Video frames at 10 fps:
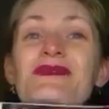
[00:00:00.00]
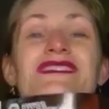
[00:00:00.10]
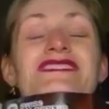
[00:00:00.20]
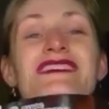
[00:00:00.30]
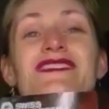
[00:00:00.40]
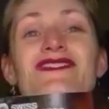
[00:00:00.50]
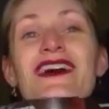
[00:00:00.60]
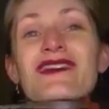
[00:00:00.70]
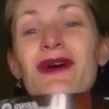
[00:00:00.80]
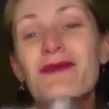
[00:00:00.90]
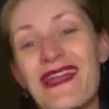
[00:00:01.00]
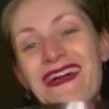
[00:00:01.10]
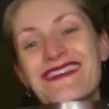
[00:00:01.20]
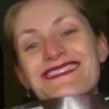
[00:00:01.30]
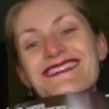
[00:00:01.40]
because I have now got a
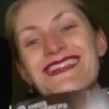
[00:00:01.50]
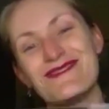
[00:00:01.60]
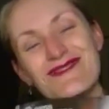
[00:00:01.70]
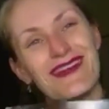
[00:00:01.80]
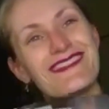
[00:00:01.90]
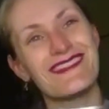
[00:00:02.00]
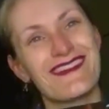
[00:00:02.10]
plan to keep writing